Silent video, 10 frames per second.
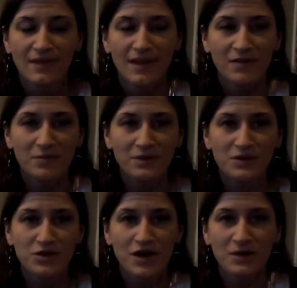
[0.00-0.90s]
I've been
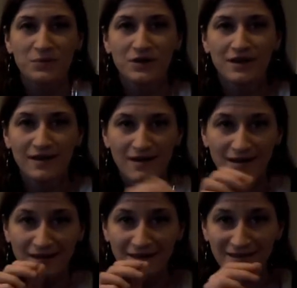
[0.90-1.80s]
trying to put that
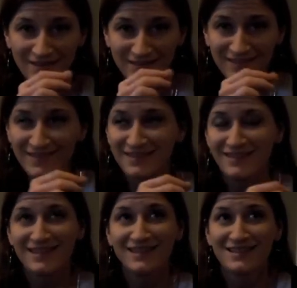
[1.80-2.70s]
on, and
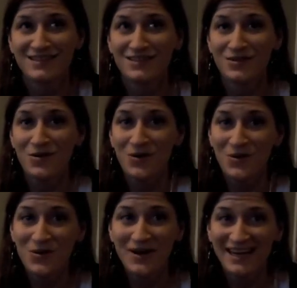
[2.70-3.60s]
it's so
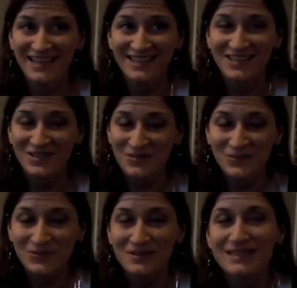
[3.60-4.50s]
annoying to
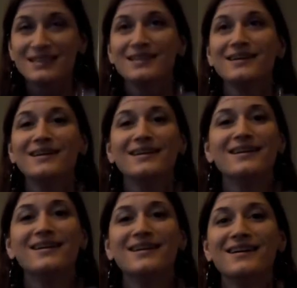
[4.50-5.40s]
use.
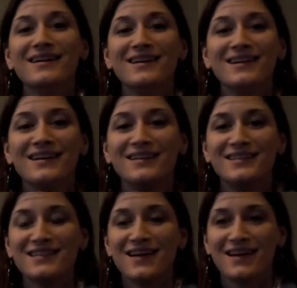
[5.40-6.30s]

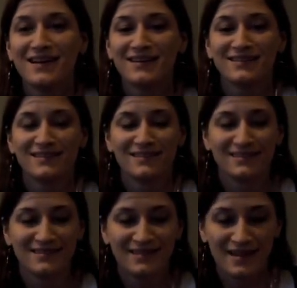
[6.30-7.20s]
It's I
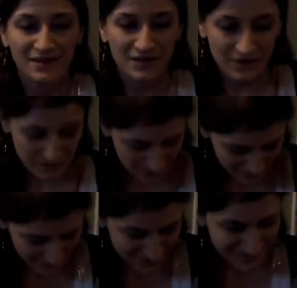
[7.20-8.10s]
don't know,
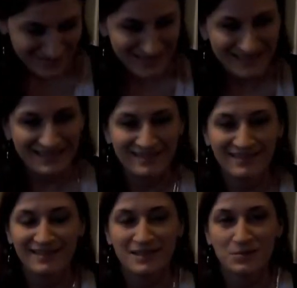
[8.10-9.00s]

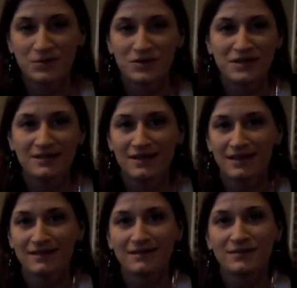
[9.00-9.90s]
it's supposed to, like,
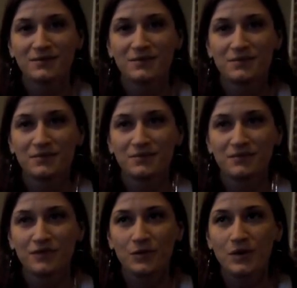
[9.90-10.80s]

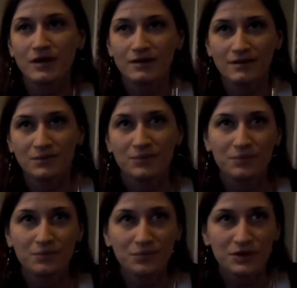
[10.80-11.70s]
for one,
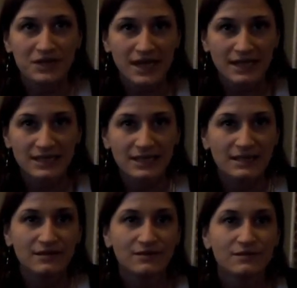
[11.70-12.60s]
protect
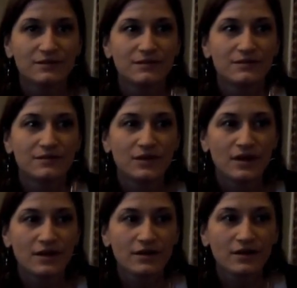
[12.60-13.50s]
it, for
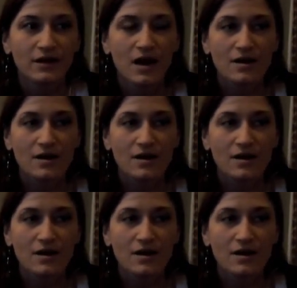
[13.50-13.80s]
another,